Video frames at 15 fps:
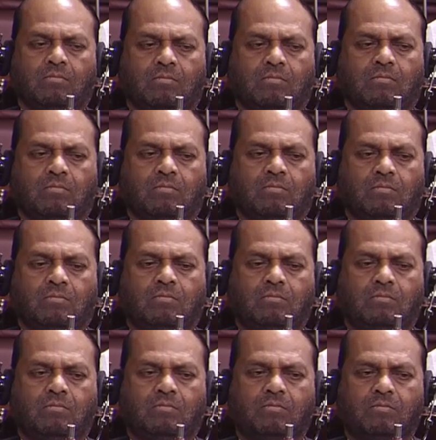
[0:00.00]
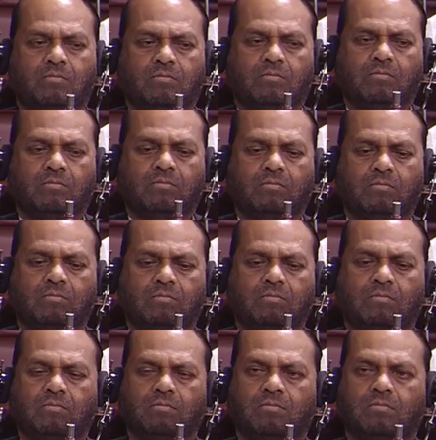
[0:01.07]

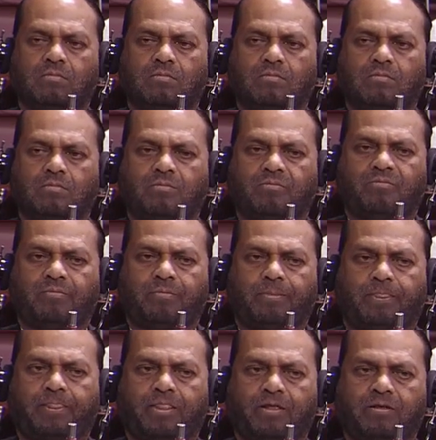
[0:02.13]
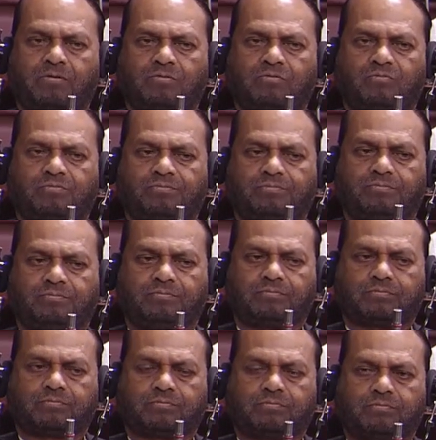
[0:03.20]

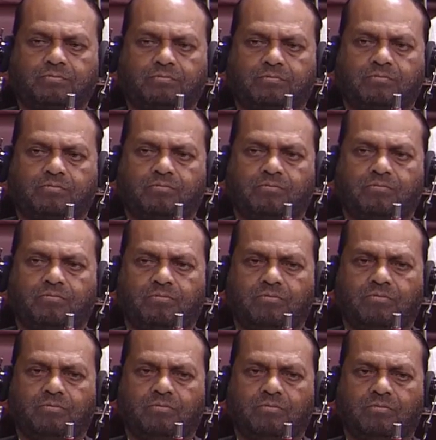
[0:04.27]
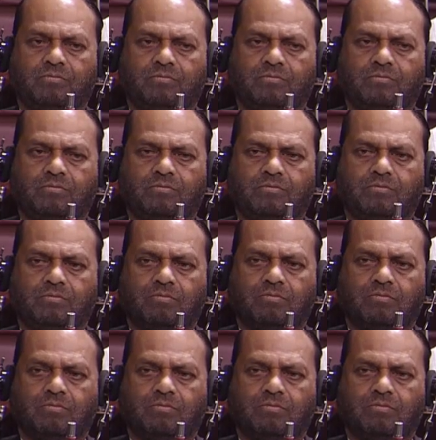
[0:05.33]
No words are spoken by the person on screen.